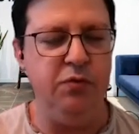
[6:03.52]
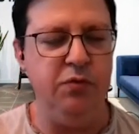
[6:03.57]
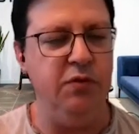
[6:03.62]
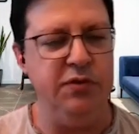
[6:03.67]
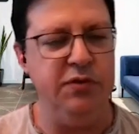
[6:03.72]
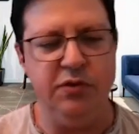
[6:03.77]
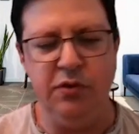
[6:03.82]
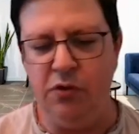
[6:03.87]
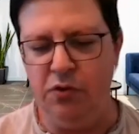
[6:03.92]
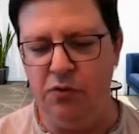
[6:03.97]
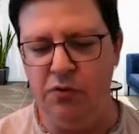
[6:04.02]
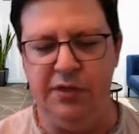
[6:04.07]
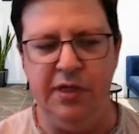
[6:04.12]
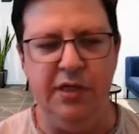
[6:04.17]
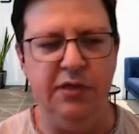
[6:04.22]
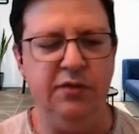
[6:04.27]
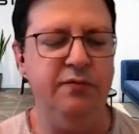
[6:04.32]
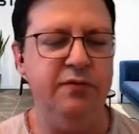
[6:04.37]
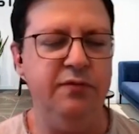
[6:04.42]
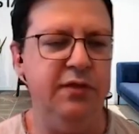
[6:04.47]
capital. So
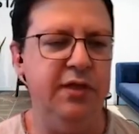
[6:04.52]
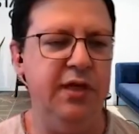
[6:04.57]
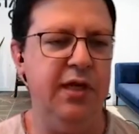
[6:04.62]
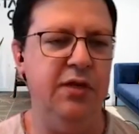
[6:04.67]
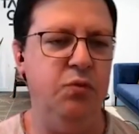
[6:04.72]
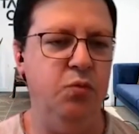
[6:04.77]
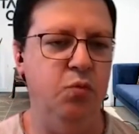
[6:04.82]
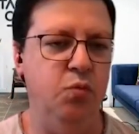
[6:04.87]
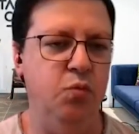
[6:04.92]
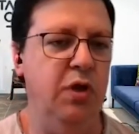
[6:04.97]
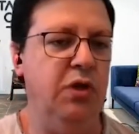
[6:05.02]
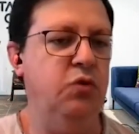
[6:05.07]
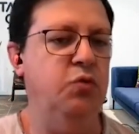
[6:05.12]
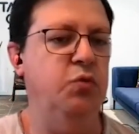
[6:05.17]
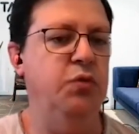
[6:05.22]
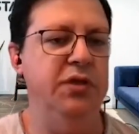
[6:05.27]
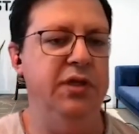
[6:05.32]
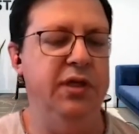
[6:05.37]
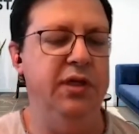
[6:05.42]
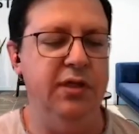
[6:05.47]
at the end of the day,
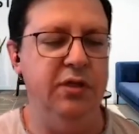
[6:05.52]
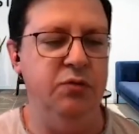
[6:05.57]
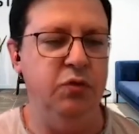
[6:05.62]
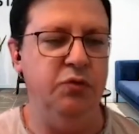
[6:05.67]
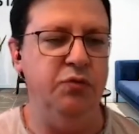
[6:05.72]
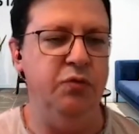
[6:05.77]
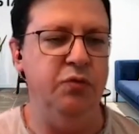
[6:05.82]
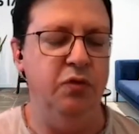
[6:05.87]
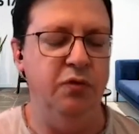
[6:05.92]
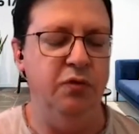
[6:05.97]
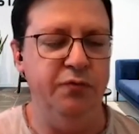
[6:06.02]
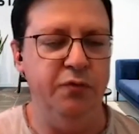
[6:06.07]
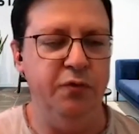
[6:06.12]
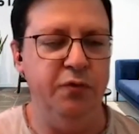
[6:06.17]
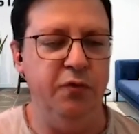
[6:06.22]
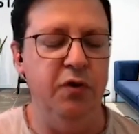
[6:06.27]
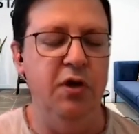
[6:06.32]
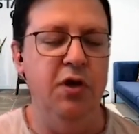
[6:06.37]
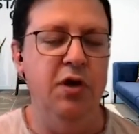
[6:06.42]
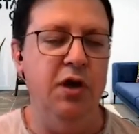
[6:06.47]
what we need and what we look
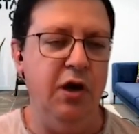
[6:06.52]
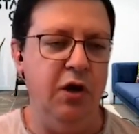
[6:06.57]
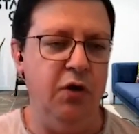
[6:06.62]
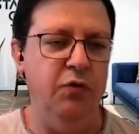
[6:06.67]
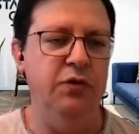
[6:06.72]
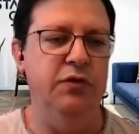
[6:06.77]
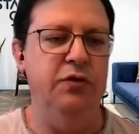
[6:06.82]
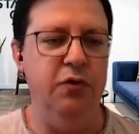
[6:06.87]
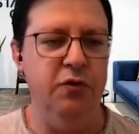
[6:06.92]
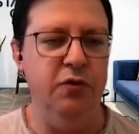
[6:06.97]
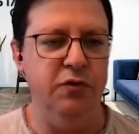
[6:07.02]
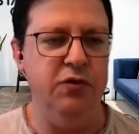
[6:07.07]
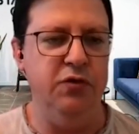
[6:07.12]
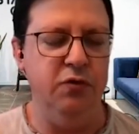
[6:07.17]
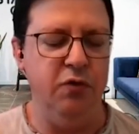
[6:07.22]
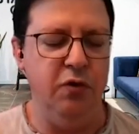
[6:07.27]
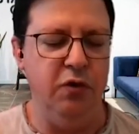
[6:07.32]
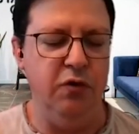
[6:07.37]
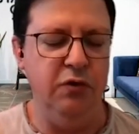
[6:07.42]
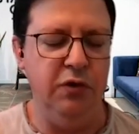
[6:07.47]
for are
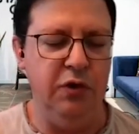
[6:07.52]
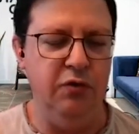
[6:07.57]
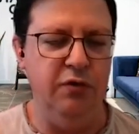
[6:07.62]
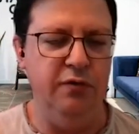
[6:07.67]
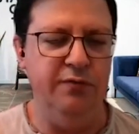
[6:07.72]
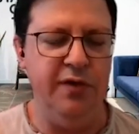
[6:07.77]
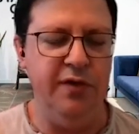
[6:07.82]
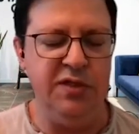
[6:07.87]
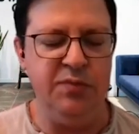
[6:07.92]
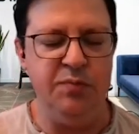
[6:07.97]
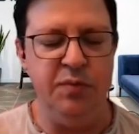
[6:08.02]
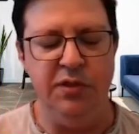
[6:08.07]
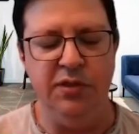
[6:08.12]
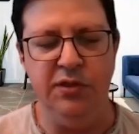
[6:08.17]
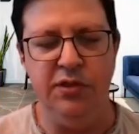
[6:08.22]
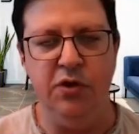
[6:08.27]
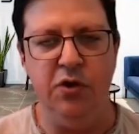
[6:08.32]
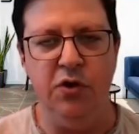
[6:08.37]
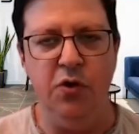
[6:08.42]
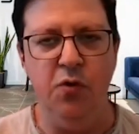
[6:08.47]
returns on our
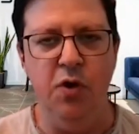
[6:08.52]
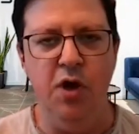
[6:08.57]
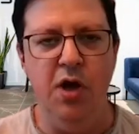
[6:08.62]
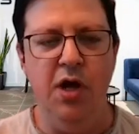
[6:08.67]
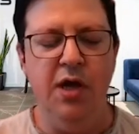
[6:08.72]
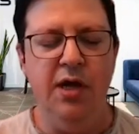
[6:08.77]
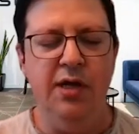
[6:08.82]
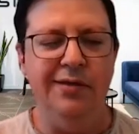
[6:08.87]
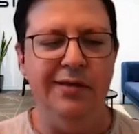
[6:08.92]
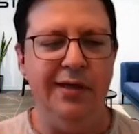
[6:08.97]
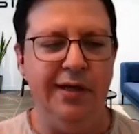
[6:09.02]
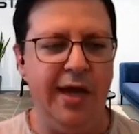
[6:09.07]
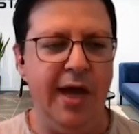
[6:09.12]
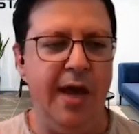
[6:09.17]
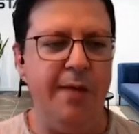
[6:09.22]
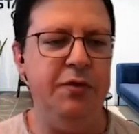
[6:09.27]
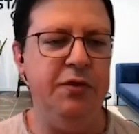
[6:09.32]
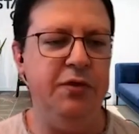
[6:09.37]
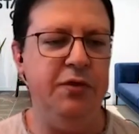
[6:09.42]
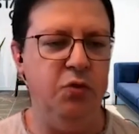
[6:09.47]
investment. So the
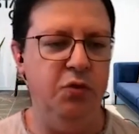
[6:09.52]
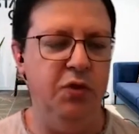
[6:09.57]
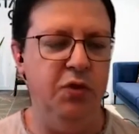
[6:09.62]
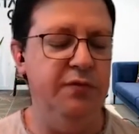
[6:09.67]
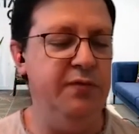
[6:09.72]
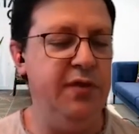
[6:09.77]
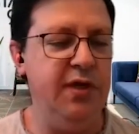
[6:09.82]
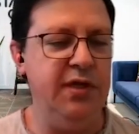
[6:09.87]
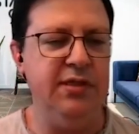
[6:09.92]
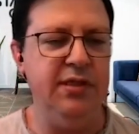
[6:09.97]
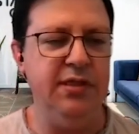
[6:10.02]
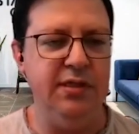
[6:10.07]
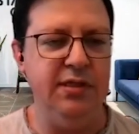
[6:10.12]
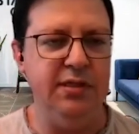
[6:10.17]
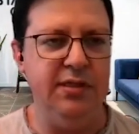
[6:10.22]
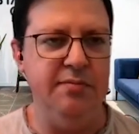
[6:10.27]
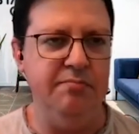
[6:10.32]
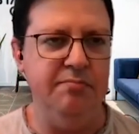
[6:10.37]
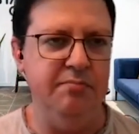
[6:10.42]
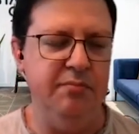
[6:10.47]
capital we invest
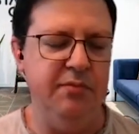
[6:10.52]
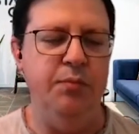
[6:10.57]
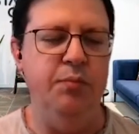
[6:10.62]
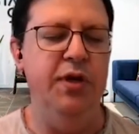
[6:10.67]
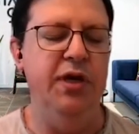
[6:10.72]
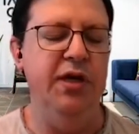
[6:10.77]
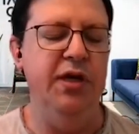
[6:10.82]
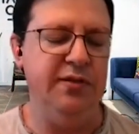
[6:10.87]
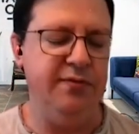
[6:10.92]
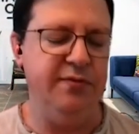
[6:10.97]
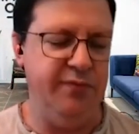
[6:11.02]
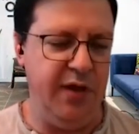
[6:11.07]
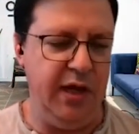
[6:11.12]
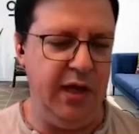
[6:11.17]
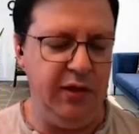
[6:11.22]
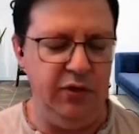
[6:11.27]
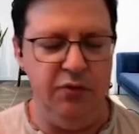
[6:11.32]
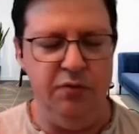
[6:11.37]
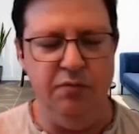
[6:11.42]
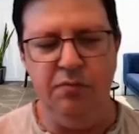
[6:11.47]
is the biggest
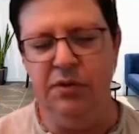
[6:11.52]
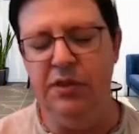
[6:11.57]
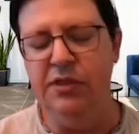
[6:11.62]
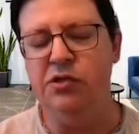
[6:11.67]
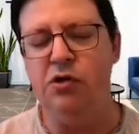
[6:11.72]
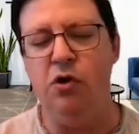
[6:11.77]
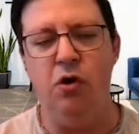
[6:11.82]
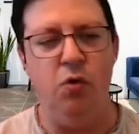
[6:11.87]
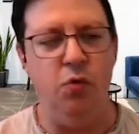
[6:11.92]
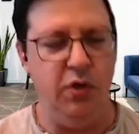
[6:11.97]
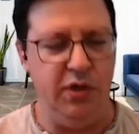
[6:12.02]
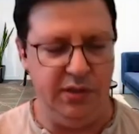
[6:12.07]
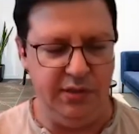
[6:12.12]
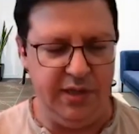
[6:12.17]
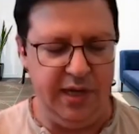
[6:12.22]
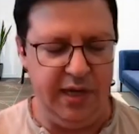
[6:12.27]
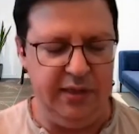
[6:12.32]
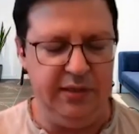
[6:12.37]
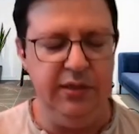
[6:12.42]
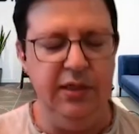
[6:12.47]
value. It's
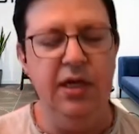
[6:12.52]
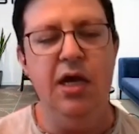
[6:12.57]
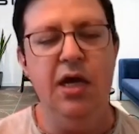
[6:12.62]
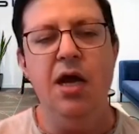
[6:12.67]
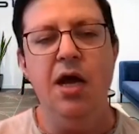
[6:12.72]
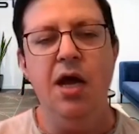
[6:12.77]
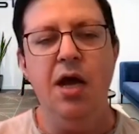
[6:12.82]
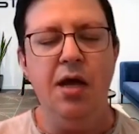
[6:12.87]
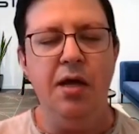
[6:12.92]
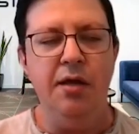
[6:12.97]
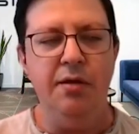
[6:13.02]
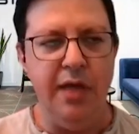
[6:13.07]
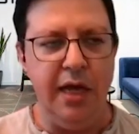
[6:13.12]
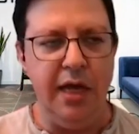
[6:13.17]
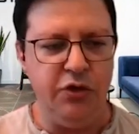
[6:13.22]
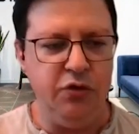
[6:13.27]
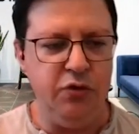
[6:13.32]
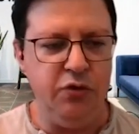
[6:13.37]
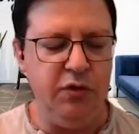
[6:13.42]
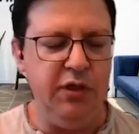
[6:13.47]
always that. Yeah.
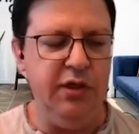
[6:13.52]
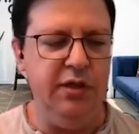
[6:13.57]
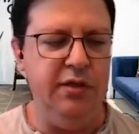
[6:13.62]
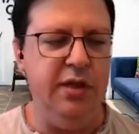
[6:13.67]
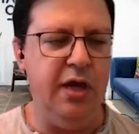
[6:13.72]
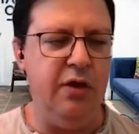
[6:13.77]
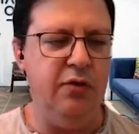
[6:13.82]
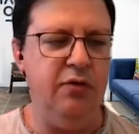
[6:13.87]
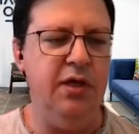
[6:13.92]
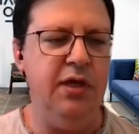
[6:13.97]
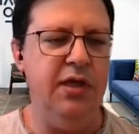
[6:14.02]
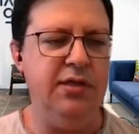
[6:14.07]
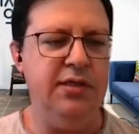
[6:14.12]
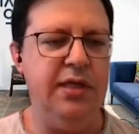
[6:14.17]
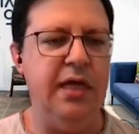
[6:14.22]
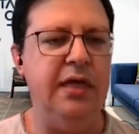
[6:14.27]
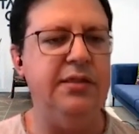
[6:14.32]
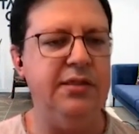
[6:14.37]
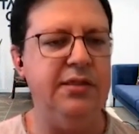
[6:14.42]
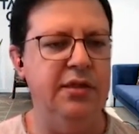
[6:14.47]
Naturally,
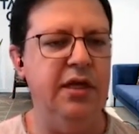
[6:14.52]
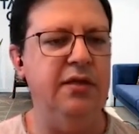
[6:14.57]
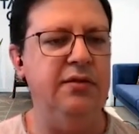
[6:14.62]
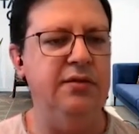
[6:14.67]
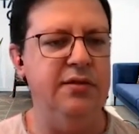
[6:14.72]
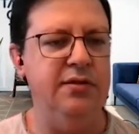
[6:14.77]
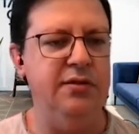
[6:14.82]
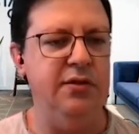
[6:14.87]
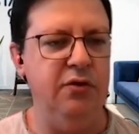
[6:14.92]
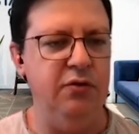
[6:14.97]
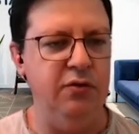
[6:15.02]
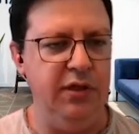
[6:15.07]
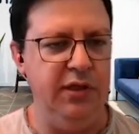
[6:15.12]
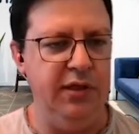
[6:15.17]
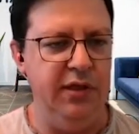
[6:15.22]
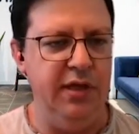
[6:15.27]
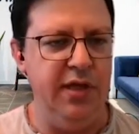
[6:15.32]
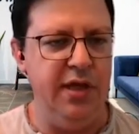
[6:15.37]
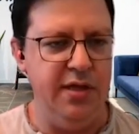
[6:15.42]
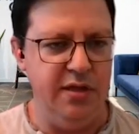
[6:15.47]
nowadays, that's not
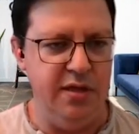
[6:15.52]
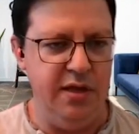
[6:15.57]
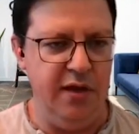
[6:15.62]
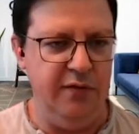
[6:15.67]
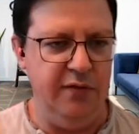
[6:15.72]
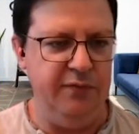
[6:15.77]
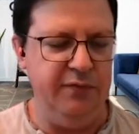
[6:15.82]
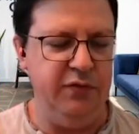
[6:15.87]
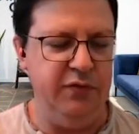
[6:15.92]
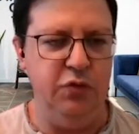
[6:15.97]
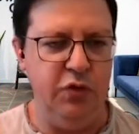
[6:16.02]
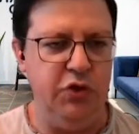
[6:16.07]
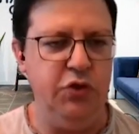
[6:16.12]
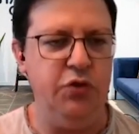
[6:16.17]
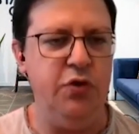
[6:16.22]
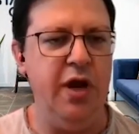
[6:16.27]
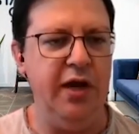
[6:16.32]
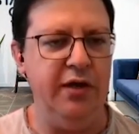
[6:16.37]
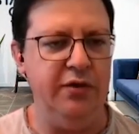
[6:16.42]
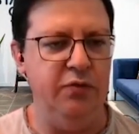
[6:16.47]
necessarily enough to
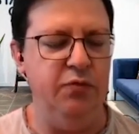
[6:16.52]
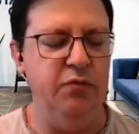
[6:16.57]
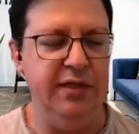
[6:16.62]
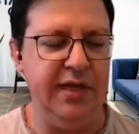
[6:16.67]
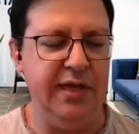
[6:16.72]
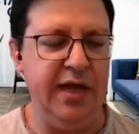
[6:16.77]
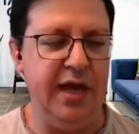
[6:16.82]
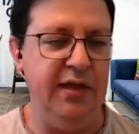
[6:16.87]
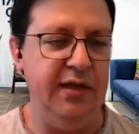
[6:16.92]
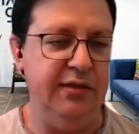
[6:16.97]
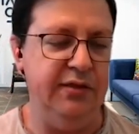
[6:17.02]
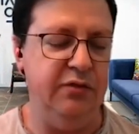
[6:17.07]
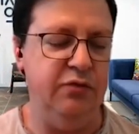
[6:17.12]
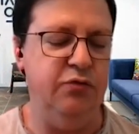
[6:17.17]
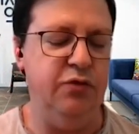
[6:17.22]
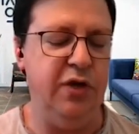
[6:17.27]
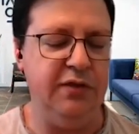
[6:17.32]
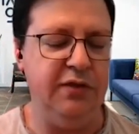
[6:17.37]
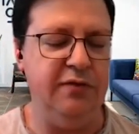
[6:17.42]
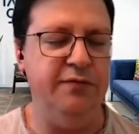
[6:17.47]
attract the, the
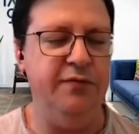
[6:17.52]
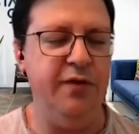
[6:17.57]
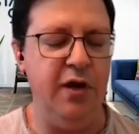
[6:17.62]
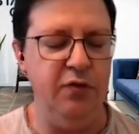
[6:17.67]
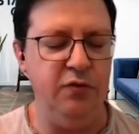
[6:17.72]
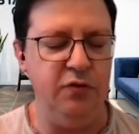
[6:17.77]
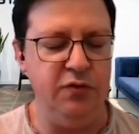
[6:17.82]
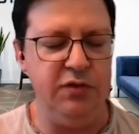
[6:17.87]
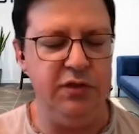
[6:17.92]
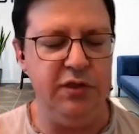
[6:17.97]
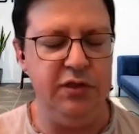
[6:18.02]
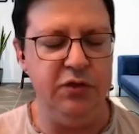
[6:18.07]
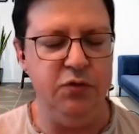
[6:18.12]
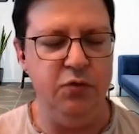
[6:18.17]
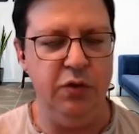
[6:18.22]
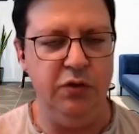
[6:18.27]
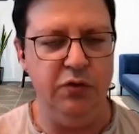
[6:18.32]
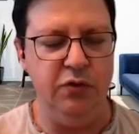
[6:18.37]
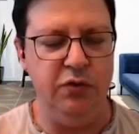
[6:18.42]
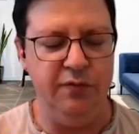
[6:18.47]
talent, attract the founders
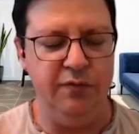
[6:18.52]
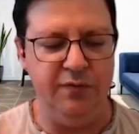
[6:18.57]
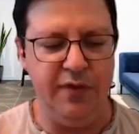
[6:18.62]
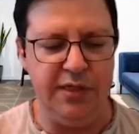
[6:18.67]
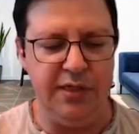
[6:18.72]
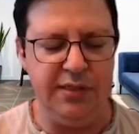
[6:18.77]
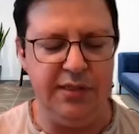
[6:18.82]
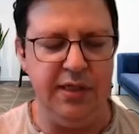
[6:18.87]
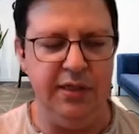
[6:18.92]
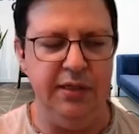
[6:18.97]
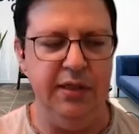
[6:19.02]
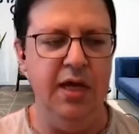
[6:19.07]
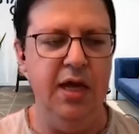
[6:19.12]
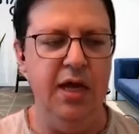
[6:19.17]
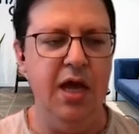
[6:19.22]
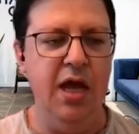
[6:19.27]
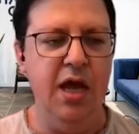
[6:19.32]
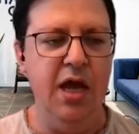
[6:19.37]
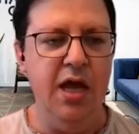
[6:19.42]
that you want to invest in.